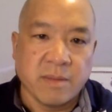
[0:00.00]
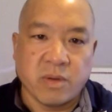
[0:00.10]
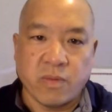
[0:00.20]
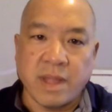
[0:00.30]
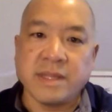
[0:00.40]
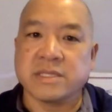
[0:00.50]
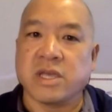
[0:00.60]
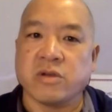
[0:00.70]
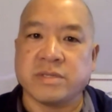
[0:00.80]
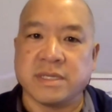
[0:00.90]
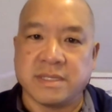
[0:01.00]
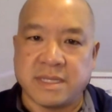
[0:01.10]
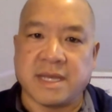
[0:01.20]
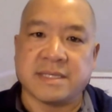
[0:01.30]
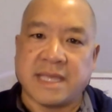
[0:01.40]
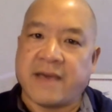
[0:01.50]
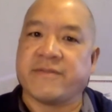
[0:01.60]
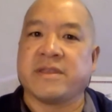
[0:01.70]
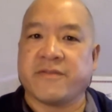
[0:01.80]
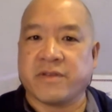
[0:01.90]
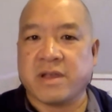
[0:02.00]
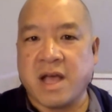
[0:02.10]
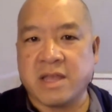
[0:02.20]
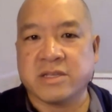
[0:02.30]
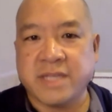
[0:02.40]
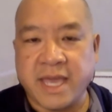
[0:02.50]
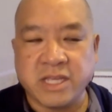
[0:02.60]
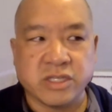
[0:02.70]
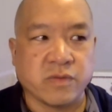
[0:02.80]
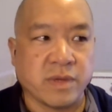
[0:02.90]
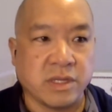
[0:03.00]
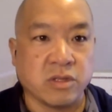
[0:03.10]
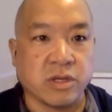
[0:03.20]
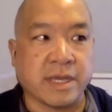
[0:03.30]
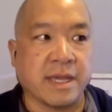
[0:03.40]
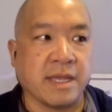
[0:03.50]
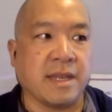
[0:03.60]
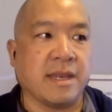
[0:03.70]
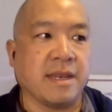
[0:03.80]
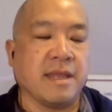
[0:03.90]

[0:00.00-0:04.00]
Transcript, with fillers: but wellness coaching does have a different connotation when you look at